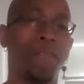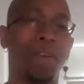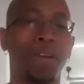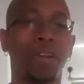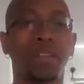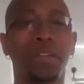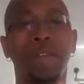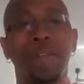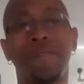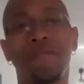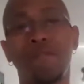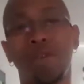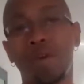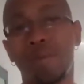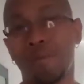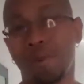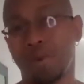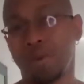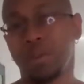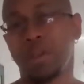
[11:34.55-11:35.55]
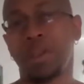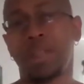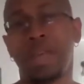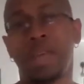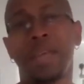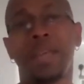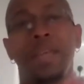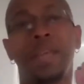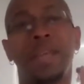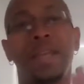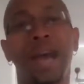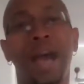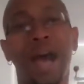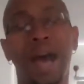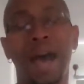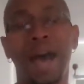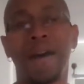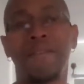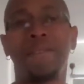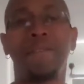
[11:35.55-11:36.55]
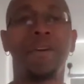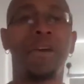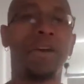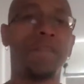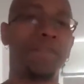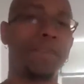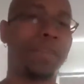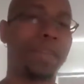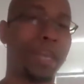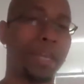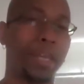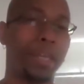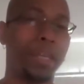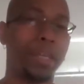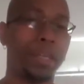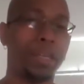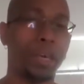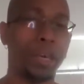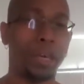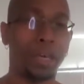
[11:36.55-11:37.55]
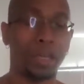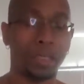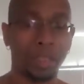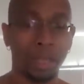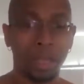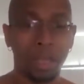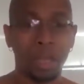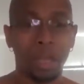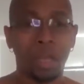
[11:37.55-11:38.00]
first and foremost, thank God for everything that he does.